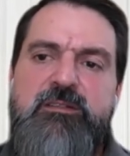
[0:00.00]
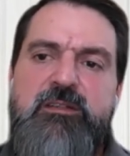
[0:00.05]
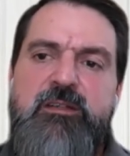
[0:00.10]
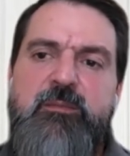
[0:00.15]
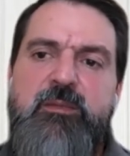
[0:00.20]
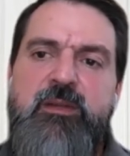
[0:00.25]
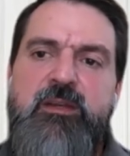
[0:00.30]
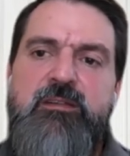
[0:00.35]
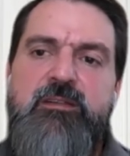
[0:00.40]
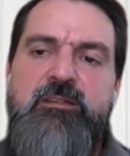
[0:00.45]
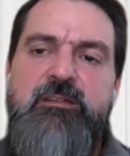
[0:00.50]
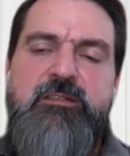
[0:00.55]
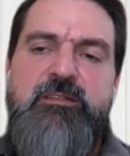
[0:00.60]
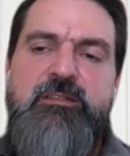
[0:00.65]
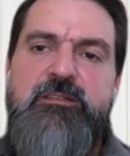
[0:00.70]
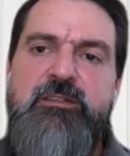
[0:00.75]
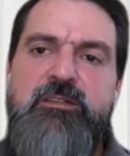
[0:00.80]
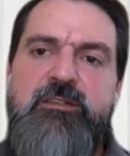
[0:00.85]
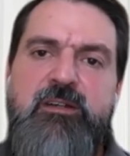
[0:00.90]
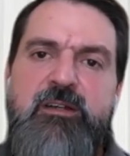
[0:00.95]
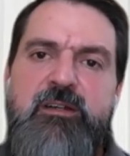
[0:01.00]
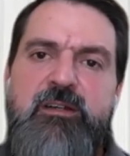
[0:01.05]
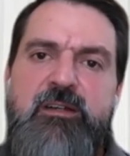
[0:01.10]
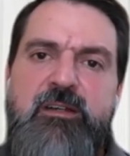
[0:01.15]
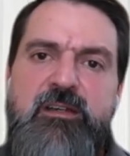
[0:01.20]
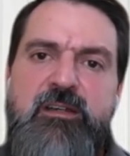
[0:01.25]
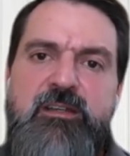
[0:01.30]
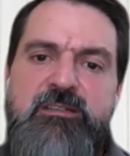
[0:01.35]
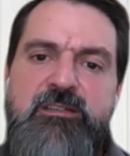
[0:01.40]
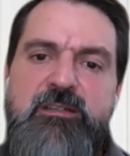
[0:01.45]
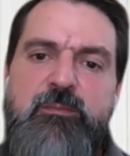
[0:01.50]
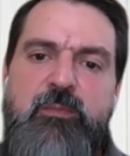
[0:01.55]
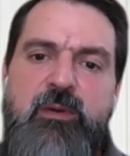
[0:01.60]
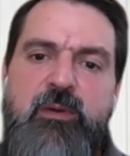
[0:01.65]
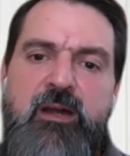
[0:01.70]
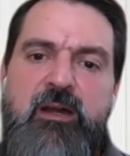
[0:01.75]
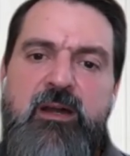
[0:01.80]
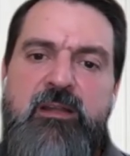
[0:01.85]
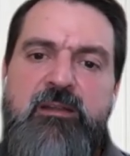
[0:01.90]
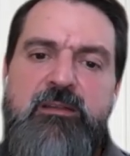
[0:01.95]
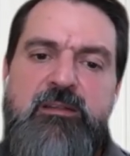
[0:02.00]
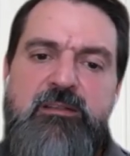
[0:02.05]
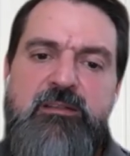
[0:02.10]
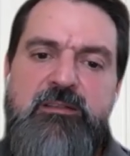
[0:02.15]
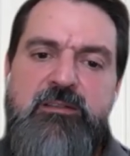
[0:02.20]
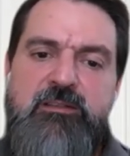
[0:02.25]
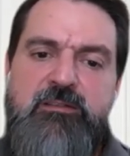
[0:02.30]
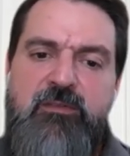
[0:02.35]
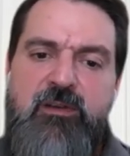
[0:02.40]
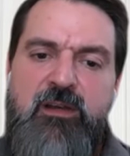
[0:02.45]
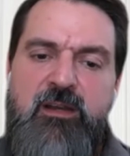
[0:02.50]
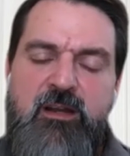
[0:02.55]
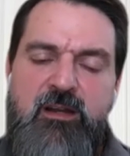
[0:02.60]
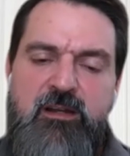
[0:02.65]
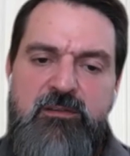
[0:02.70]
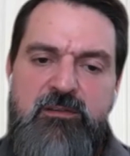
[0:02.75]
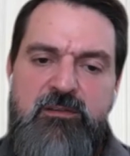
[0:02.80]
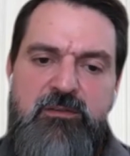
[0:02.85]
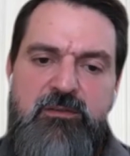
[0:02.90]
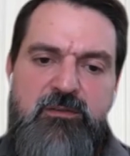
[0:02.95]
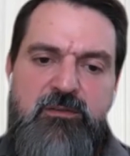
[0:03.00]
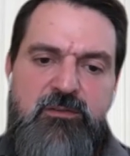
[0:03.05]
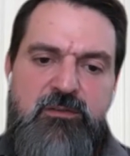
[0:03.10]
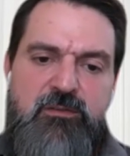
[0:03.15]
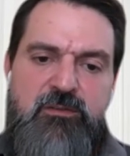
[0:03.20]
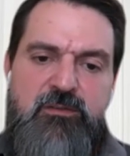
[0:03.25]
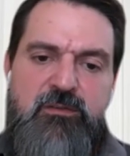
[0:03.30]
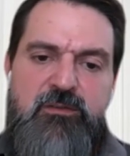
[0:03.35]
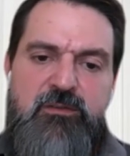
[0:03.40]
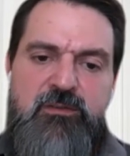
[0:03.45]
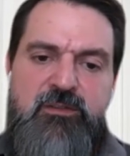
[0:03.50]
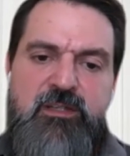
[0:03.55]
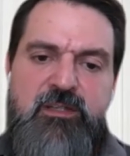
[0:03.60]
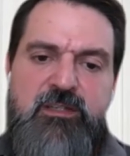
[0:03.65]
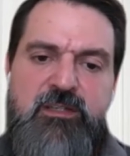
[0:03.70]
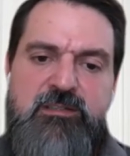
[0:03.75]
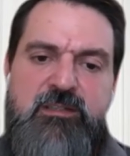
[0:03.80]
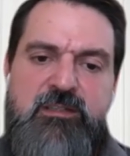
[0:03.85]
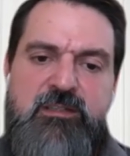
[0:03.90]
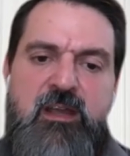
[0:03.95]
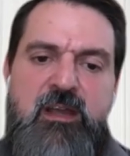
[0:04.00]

I mean, this is not an easy path. It's really hard to do this.